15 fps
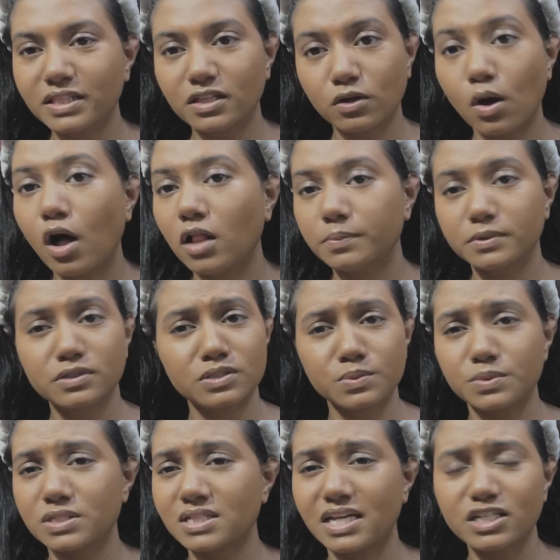the call because it
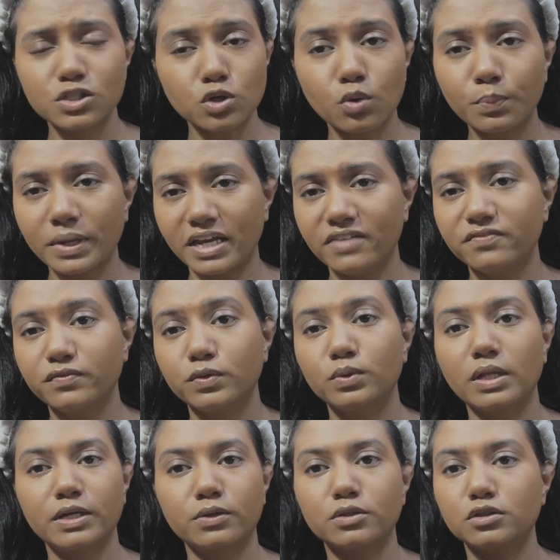was like so painful.
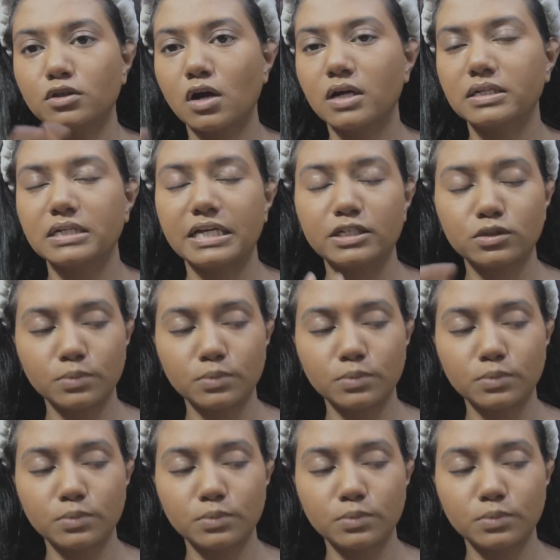I could not like do